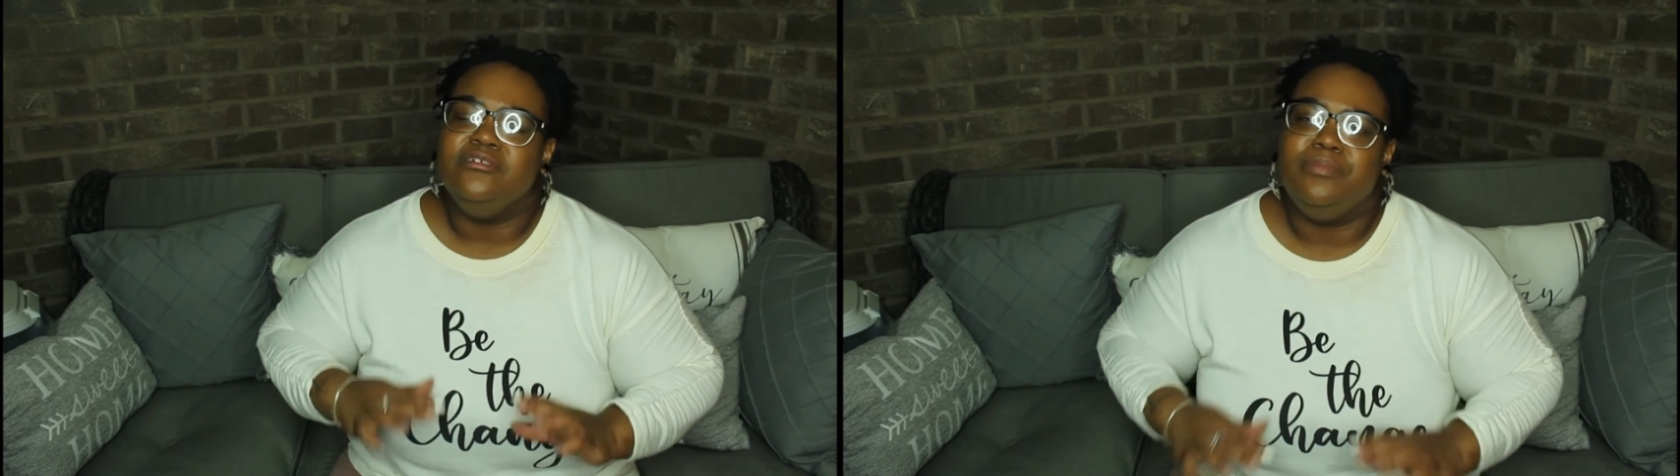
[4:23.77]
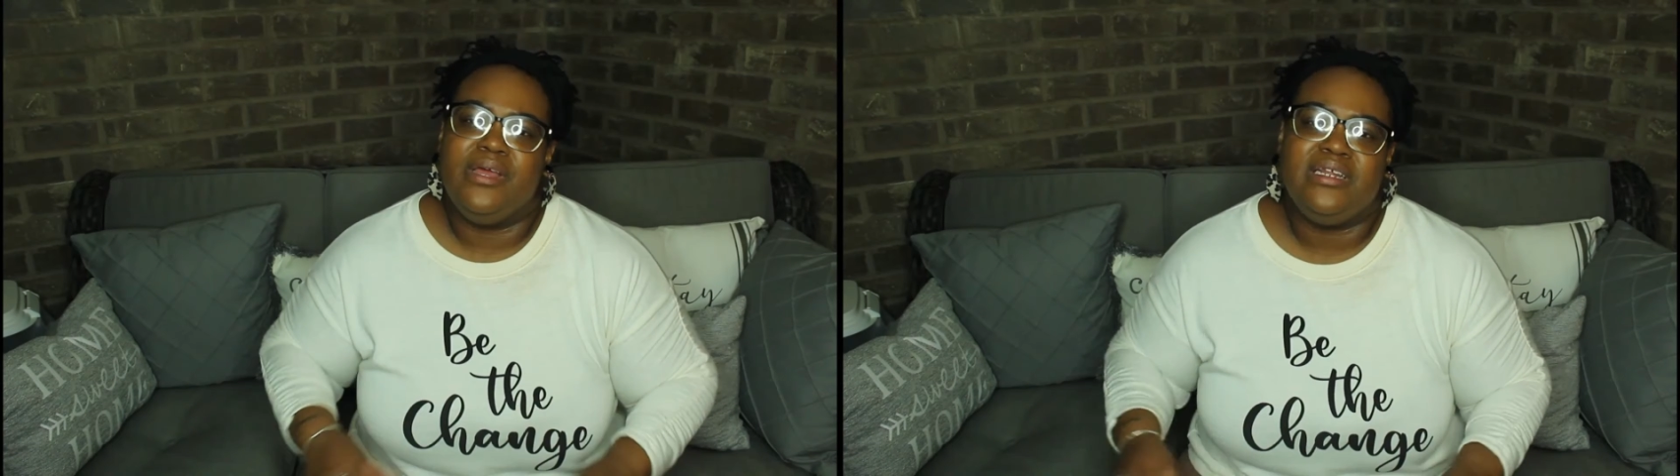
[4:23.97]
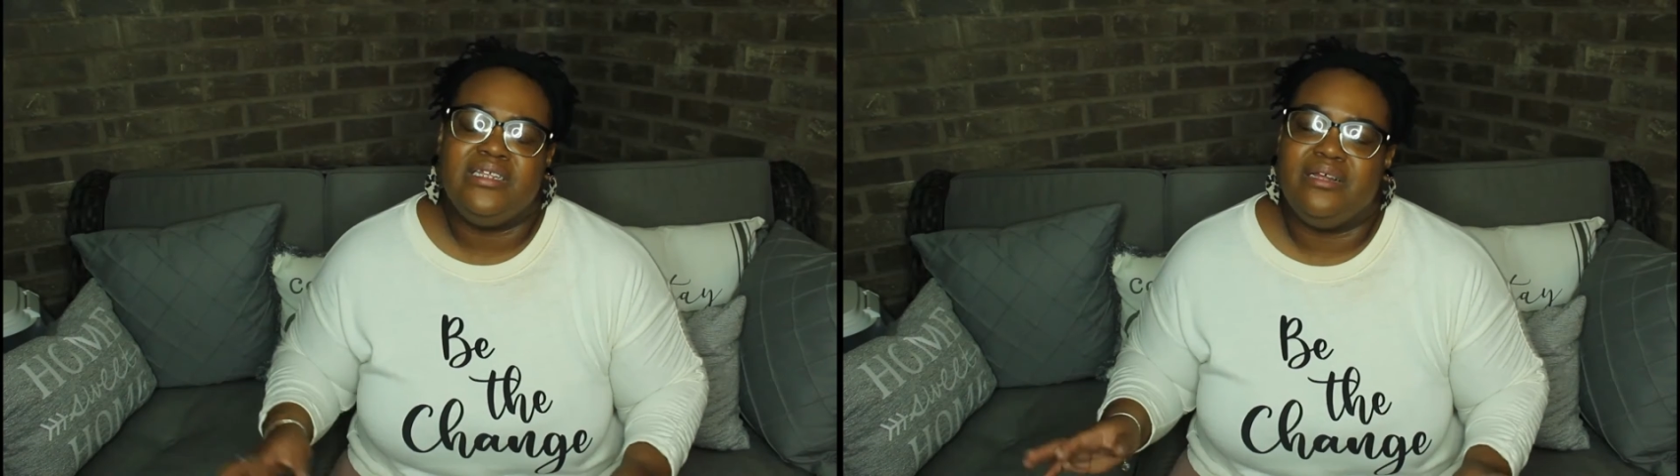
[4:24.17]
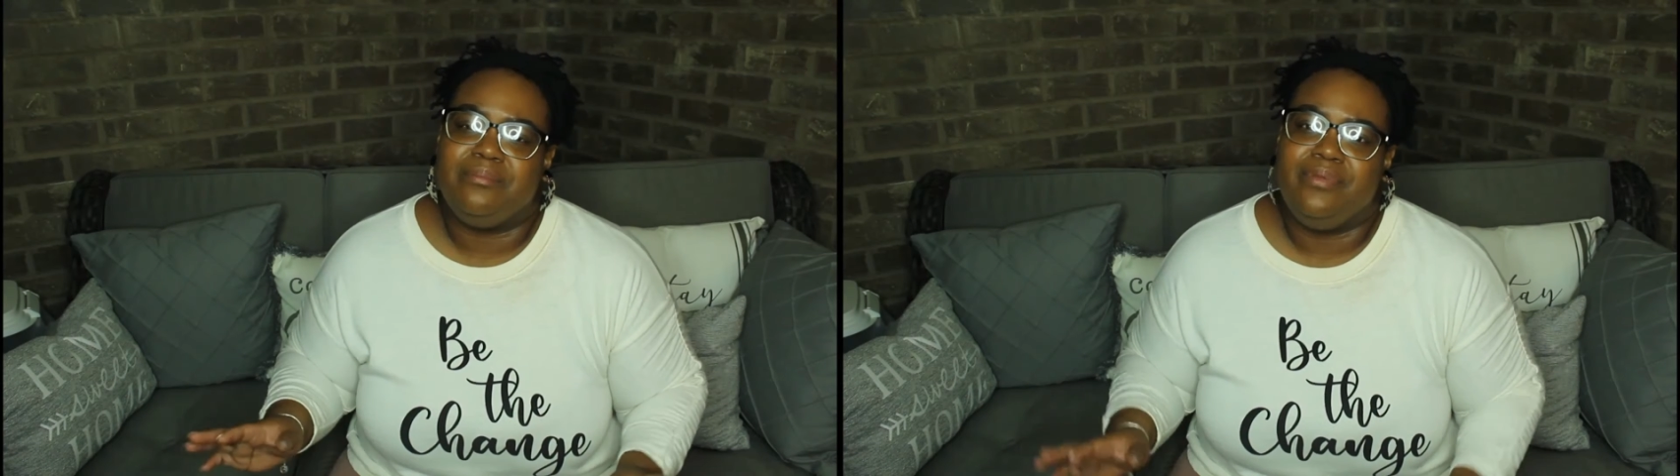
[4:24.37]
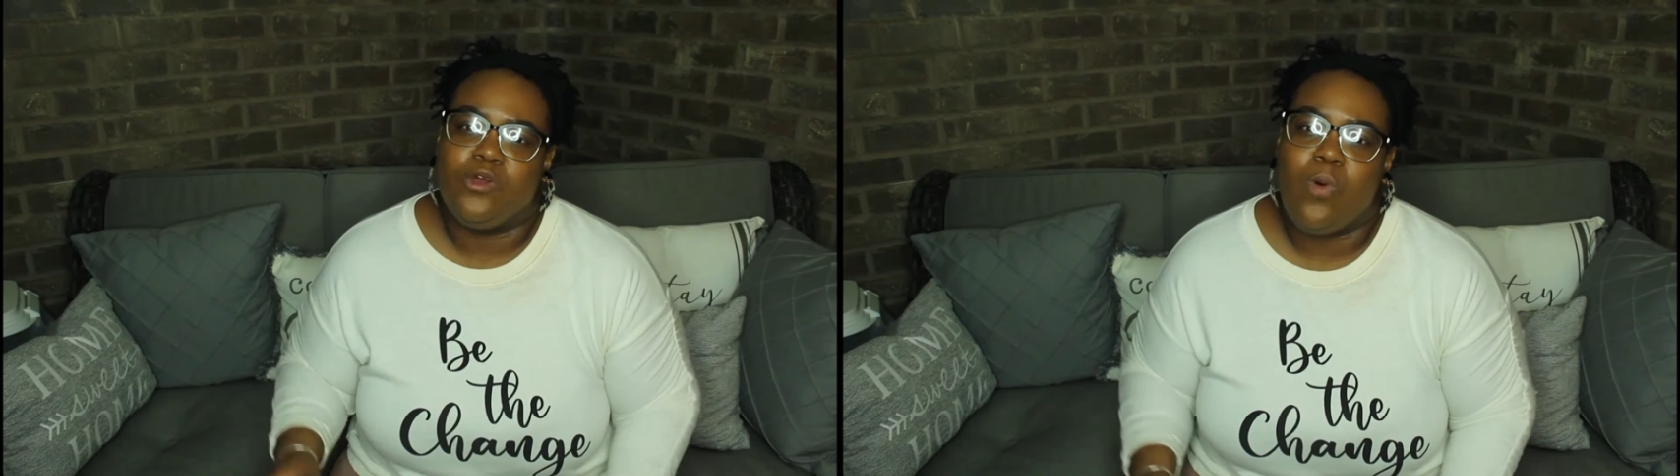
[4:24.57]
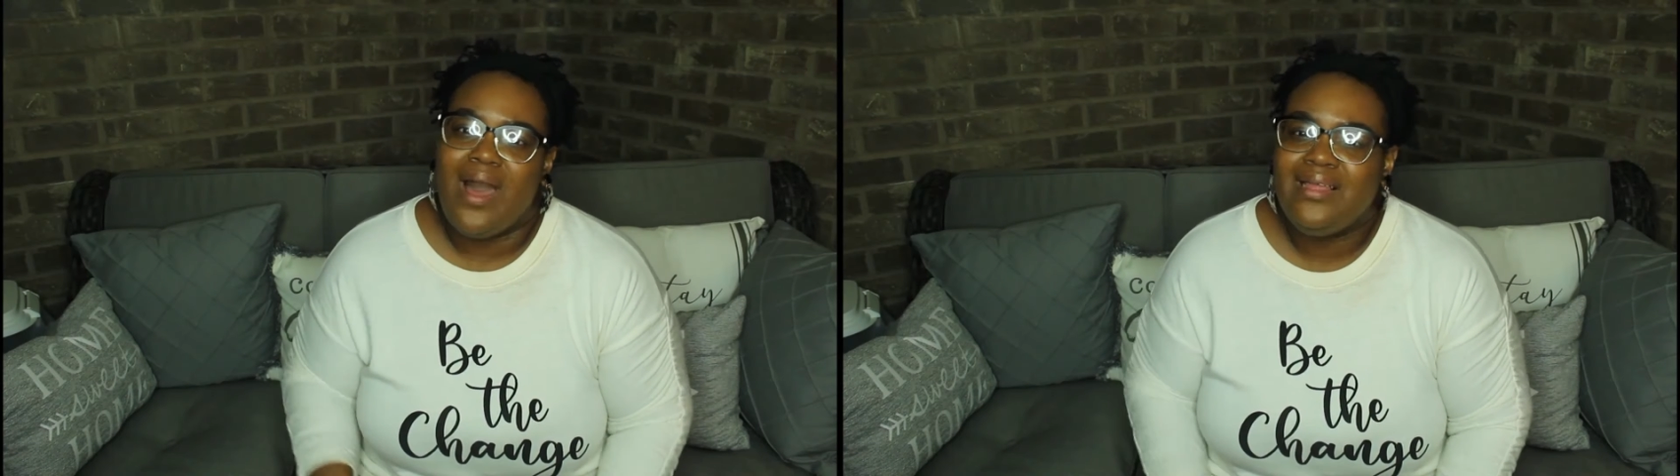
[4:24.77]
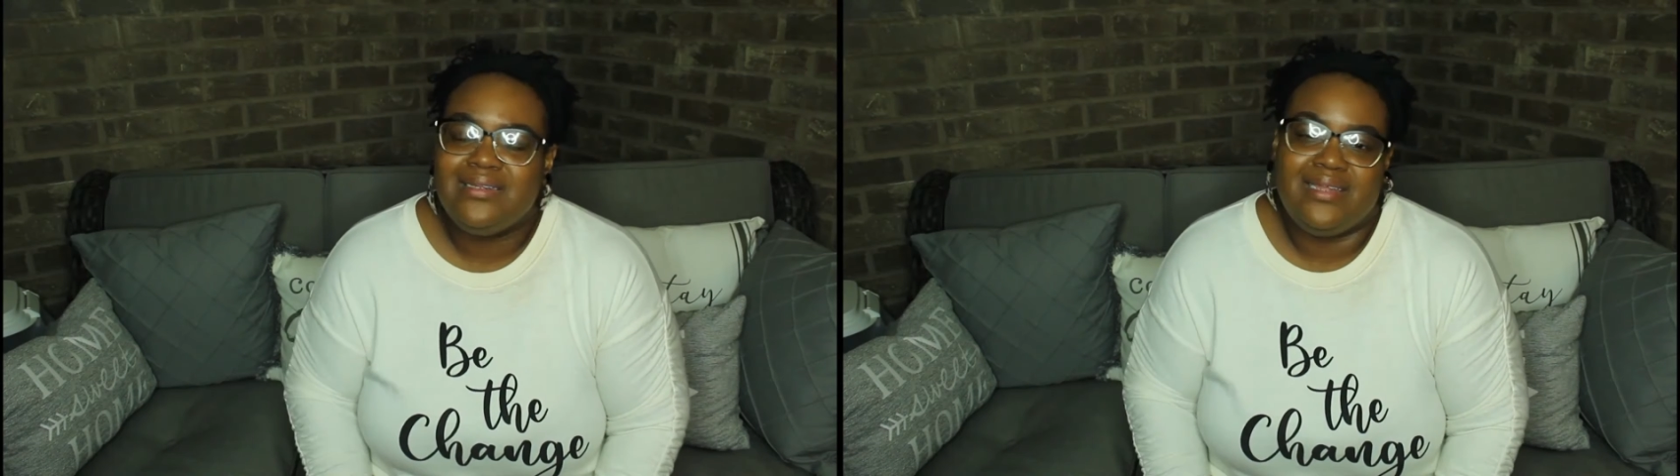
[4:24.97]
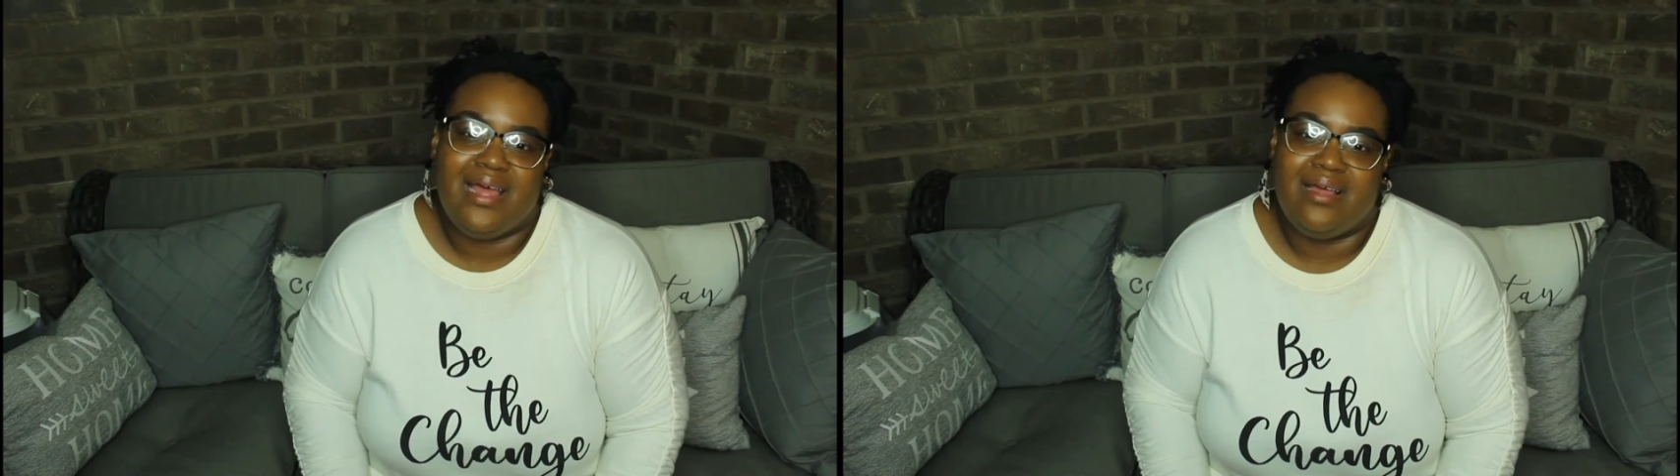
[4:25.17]
spending some
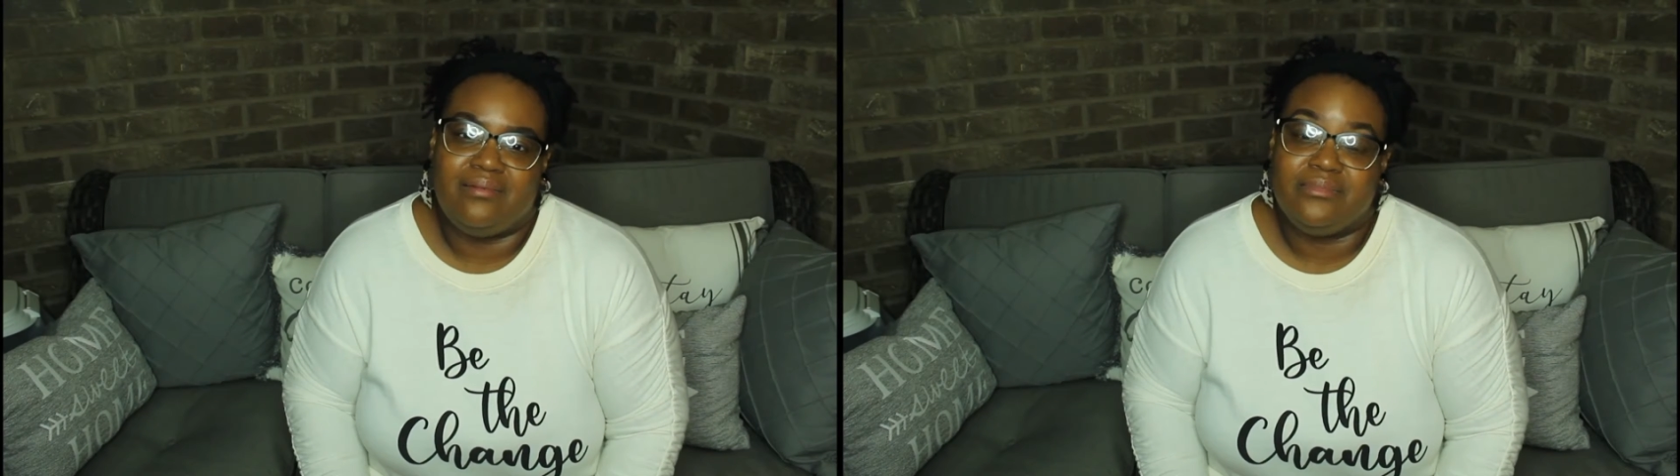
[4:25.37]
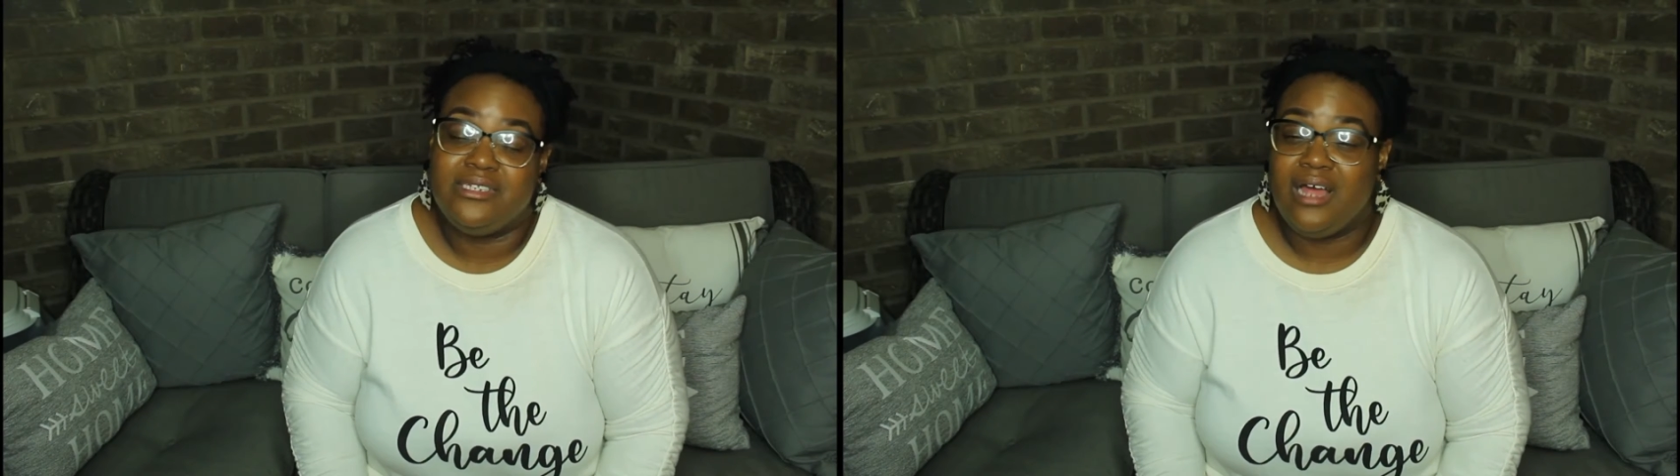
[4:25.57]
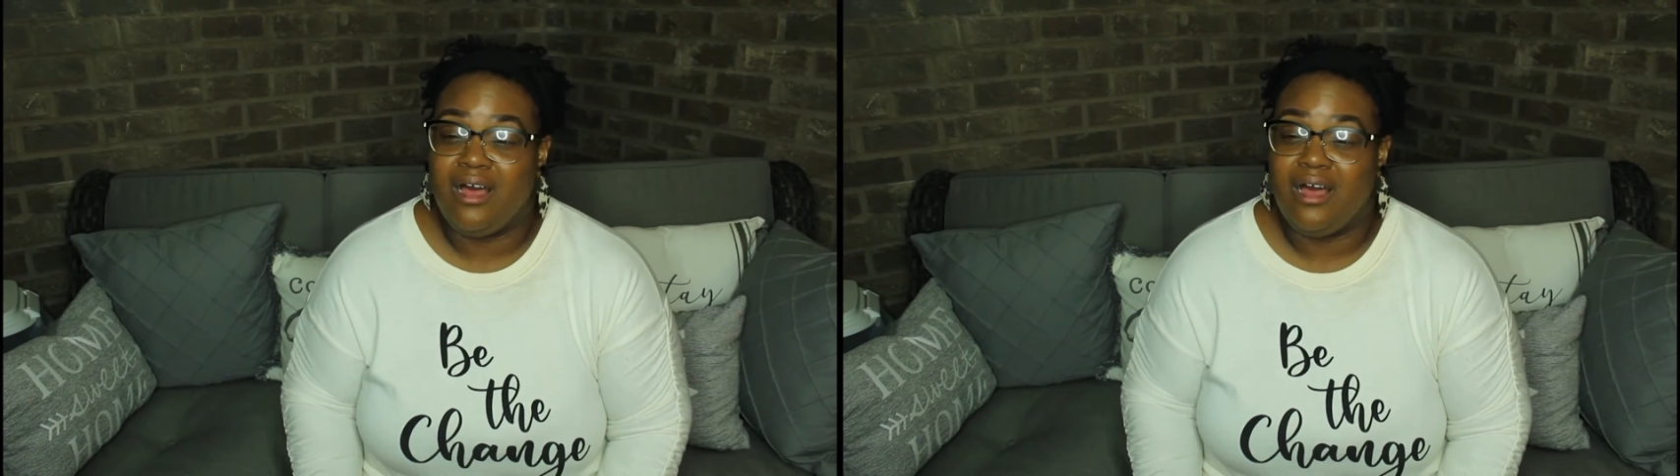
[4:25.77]
quiet time?